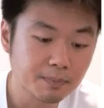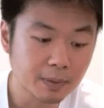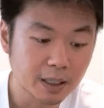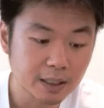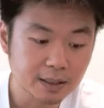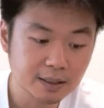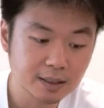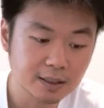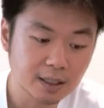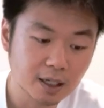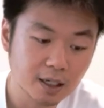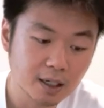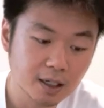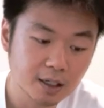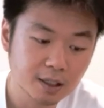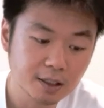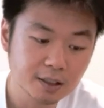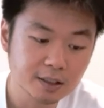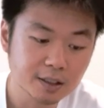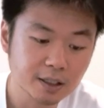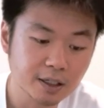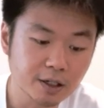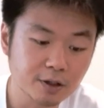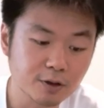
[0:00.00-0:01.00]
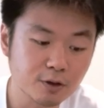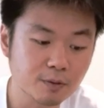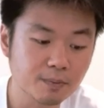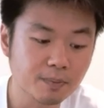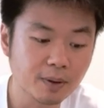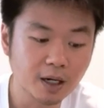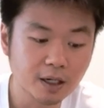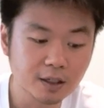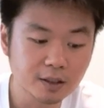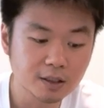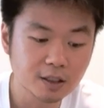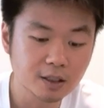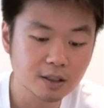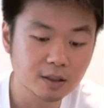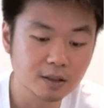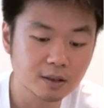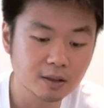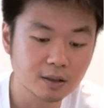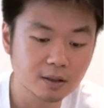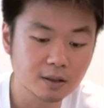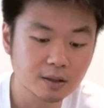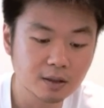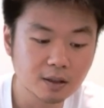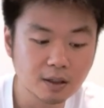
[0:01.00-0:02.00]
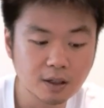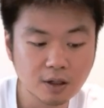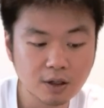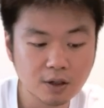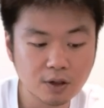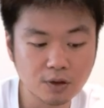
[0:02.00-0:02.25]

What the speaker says: massage, acupuncture,